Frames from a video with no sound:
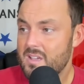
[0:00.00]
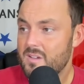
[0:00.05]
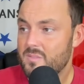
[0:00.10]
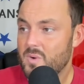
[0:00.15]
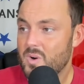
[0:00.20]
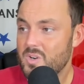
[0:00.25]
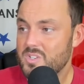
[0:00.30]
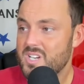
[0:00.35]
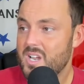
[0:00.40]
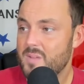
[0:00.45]

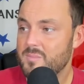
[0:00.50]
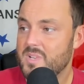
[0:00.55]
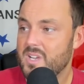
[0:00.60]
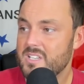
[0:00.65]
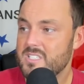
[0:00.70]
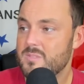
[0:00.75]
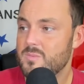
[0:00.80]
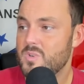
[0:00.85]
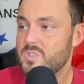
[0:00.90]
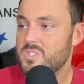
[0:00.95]
First-time
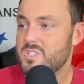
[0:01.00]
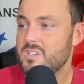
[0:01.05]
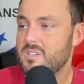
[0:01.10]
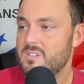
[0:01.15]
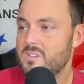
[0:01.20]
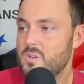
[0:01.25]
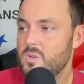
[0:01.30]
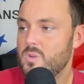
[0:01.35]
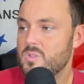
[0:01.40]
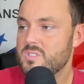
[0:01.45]
customers can
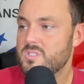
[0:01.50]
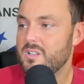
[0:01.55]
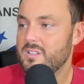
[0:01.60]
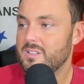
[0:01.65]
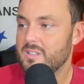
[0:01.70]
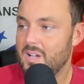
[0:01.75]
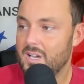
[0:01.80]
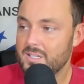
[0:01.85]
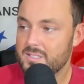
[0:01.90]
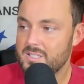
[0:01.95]
use
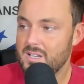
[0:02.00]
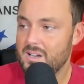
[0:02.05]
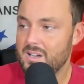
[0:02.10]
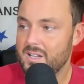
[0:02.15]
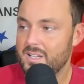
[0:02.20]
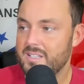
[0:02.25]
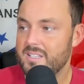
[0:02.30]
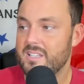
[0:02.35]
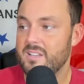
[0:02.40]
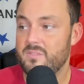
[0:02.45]
Locked
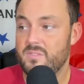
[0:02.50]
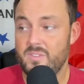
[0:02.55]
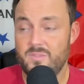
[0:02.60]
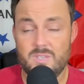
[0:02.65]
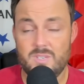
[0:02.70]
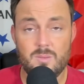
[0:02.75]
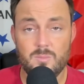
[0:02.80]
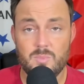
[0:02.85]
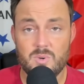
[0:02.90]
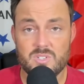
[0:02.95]
On to get
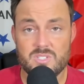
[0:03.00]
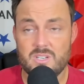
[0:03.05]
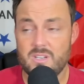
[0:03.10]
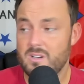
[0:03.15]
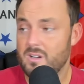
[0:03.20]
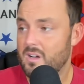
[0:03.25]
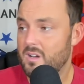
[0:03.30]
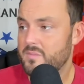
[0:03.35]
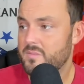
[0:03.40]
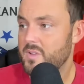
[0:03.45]
15%
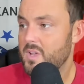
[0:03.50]
off